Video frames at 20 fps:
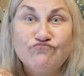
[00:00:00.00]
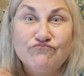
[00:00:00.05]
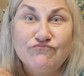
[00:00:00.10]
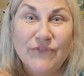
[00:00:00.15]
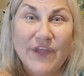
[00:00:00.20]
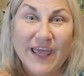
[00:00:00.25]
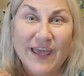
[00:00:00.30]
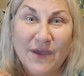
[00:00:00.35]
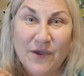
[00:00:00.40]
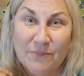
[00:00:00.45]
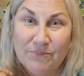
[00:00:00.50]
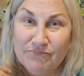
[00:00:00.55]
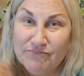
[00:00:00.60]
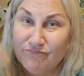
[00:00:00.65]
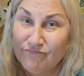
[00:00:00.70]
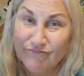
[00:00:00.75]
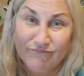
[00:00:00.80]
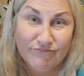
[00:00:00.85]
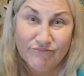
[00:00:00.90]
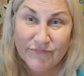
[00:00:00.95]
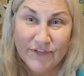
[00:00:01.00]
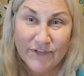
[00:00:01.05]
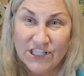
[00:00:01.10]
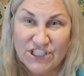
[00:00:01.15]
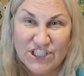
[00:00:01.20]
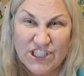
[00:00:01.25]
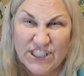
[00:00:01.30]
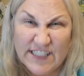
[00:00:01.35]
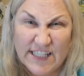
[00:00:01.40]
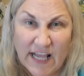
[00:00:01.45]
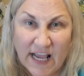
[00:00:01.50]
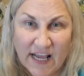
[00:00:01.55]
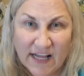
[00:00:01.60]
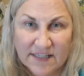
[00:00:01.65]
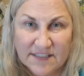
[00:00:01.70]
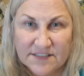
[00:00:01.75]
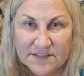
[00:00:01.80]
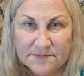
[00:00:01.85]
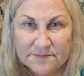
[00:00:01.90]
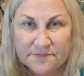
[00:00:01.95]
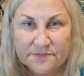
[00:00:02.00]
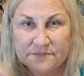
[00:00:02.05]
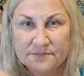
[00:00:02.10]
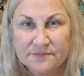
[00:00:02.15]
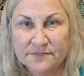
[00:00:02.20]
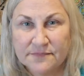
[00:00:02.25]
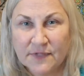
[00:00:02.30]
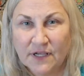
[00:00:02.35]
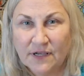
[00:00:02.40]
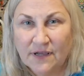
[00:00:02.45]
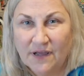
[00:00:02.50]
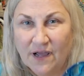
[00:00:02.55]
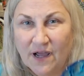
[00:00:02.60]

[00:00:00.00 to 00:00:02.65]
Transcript: Okay. She's not.